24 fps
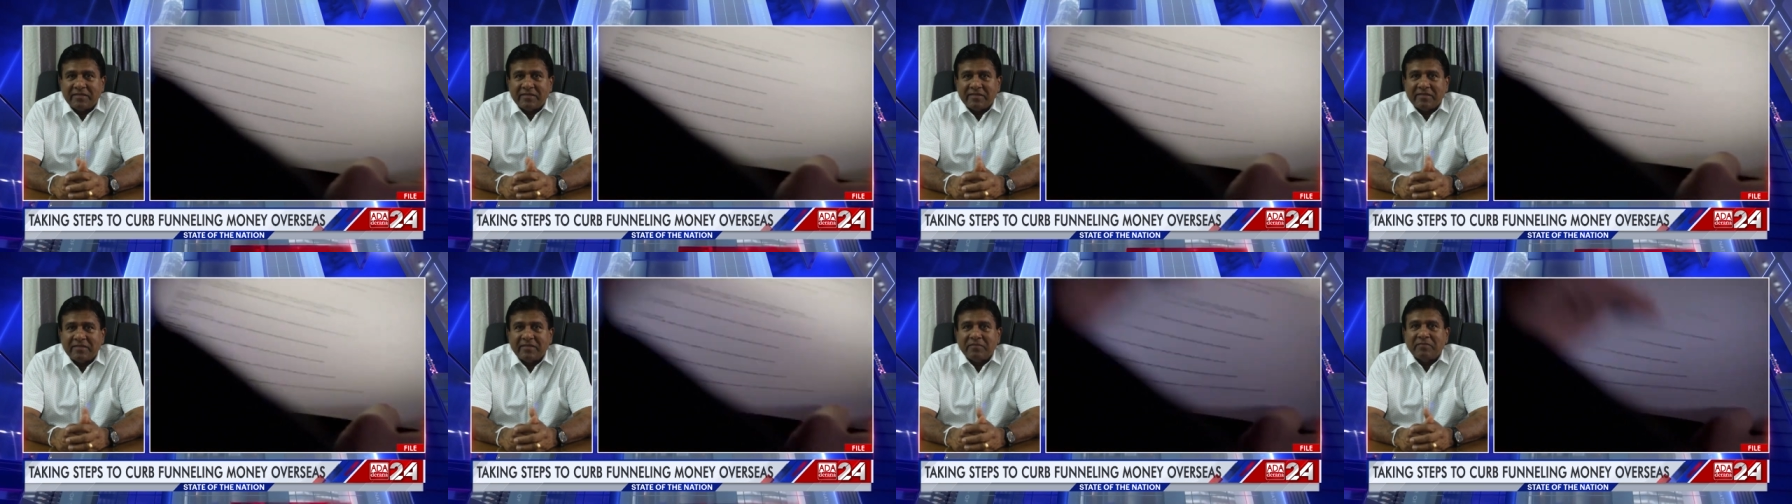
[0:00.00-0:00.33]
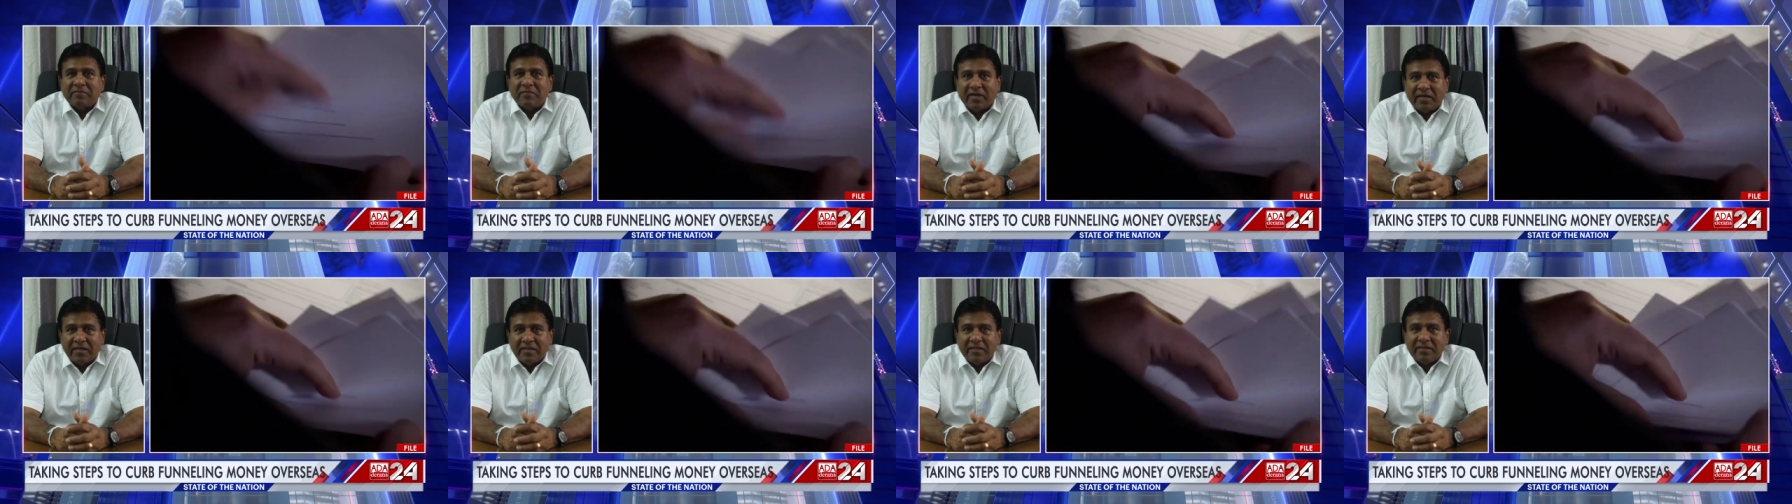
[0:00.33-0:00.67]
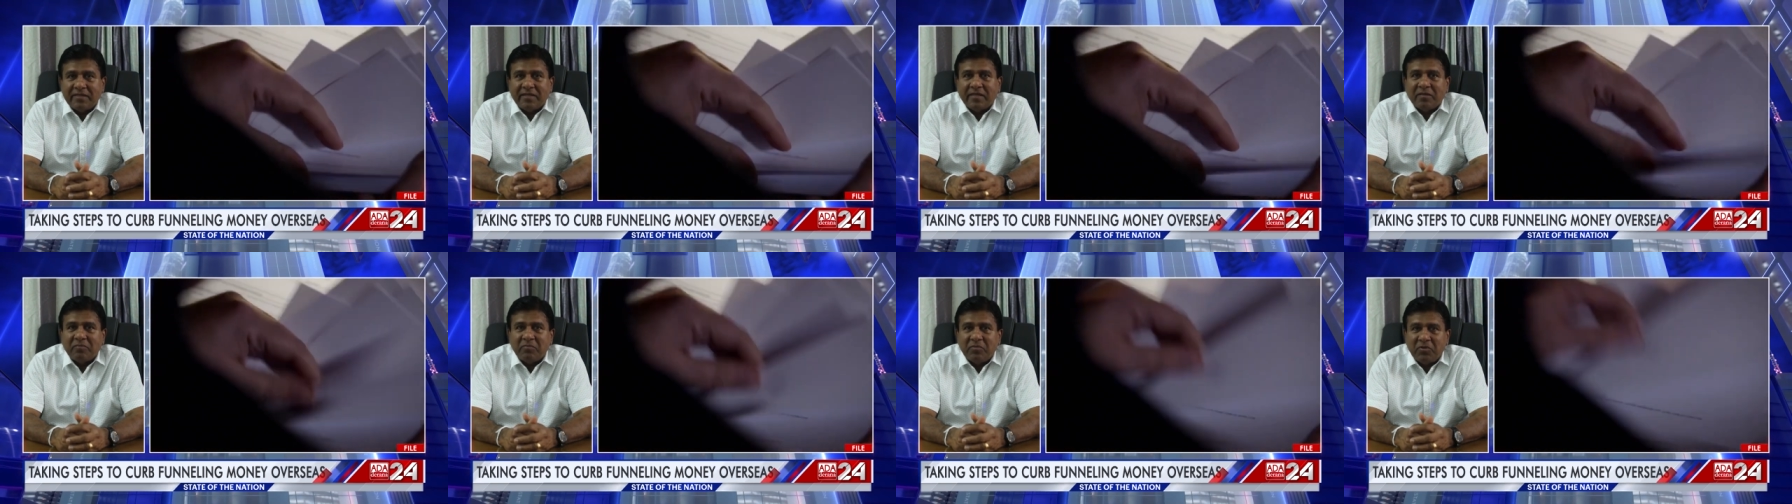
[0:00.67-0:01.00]
is the money
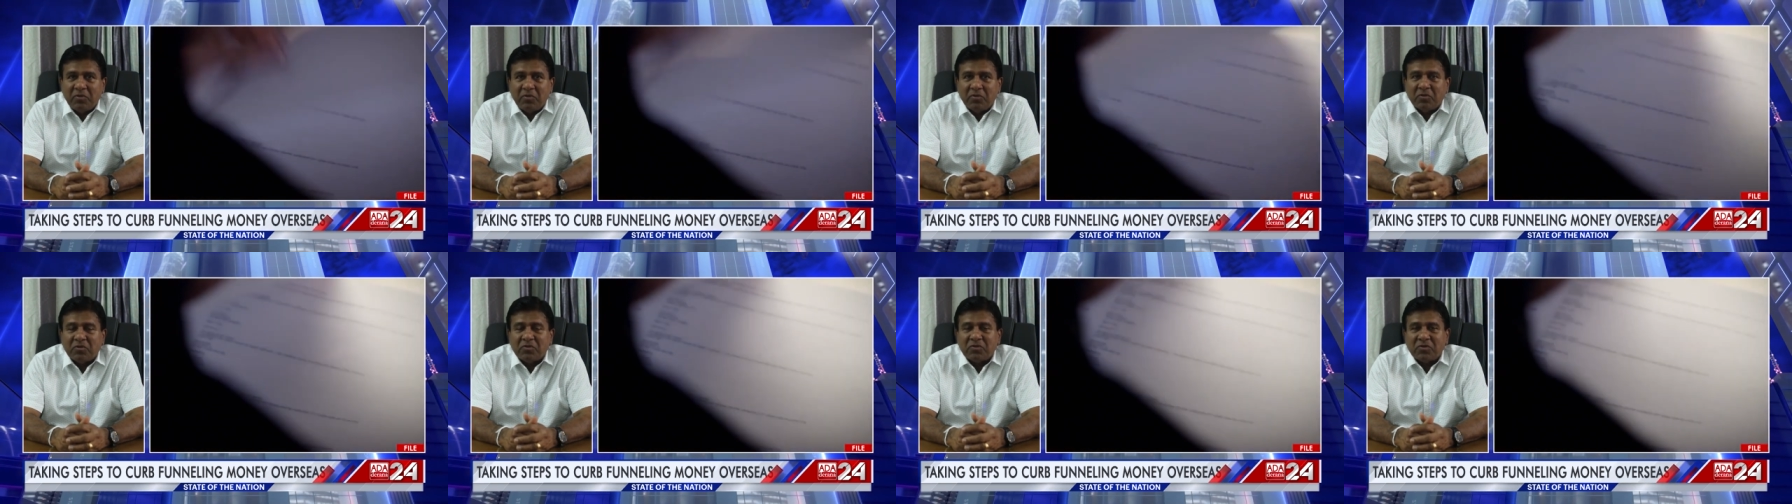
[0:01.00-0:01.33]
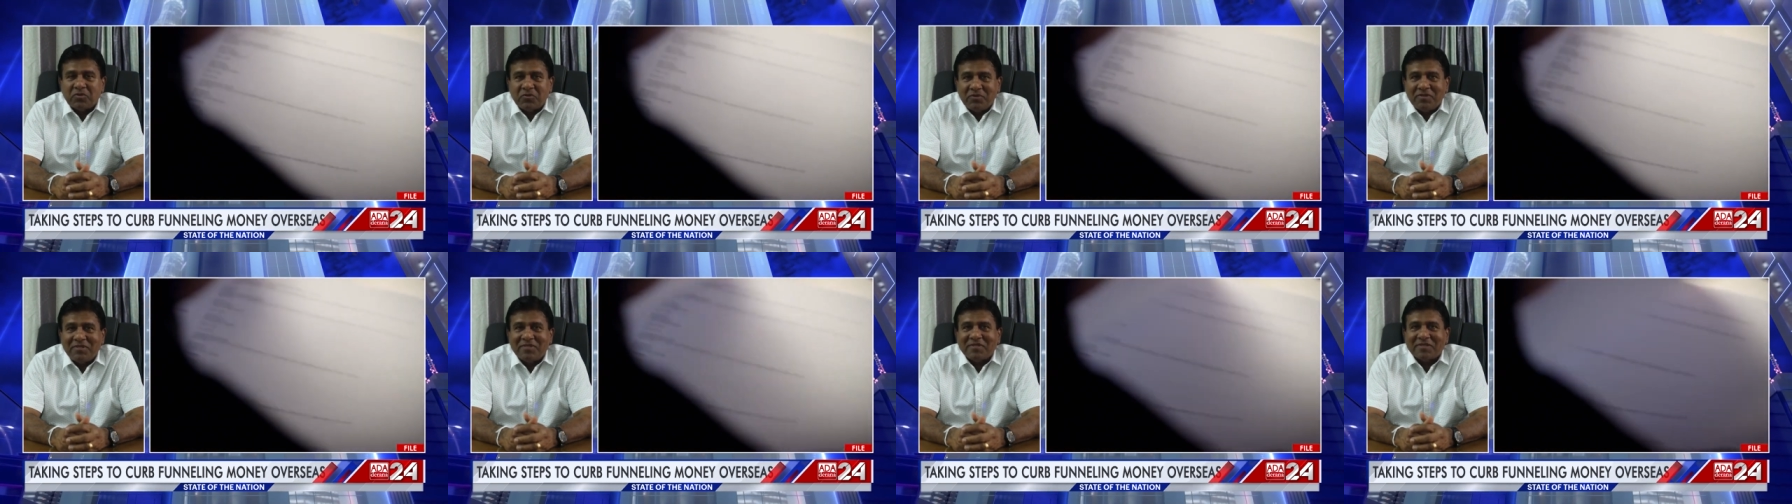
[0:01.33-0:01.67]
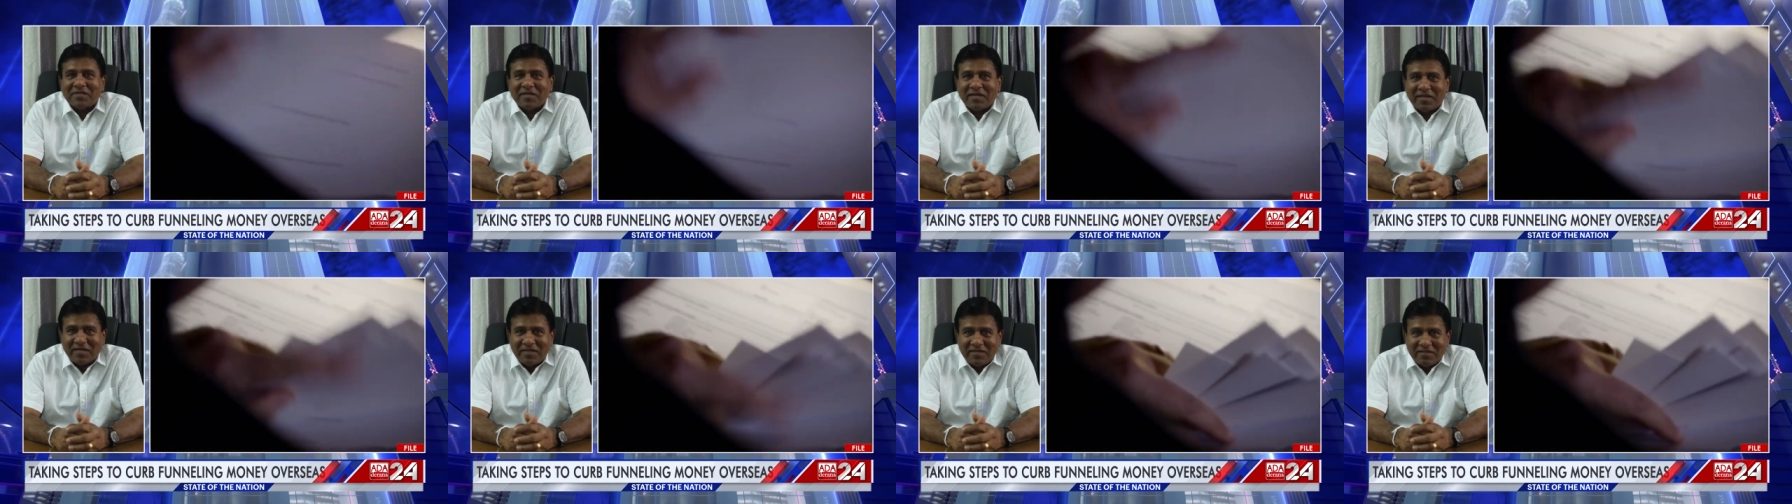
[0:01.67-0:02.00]
that belongs to this
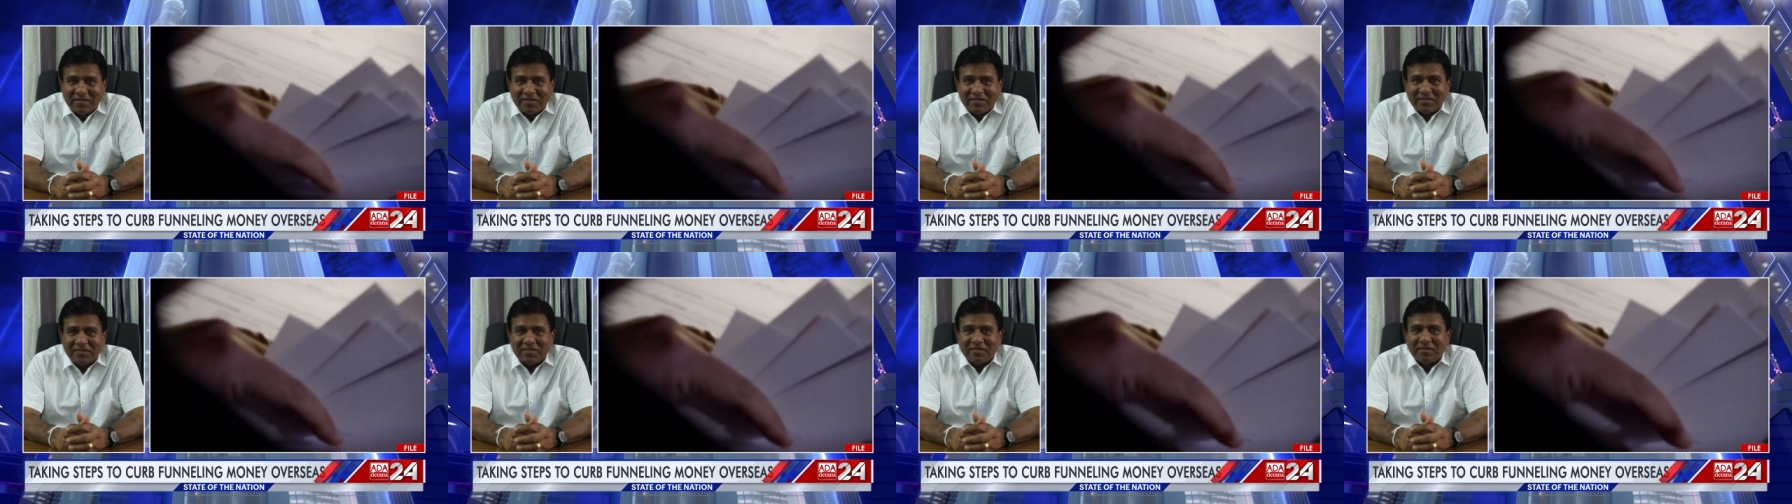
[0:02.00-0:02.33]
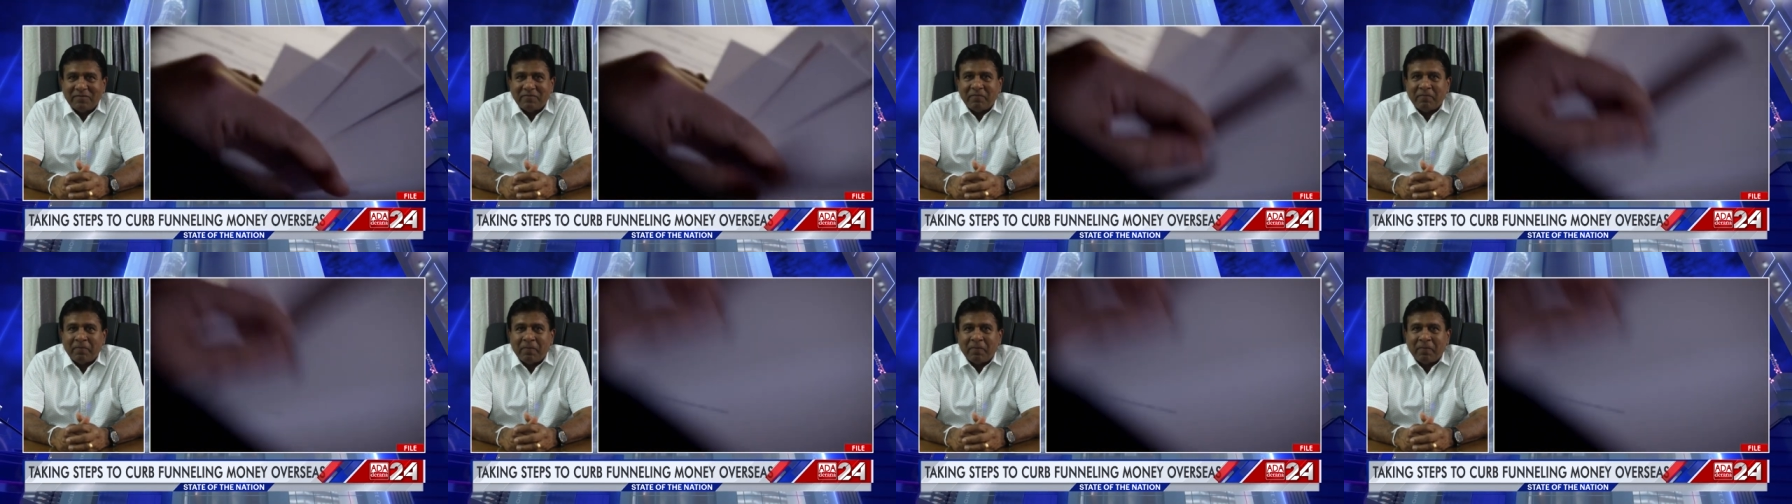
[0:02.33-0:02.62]
country.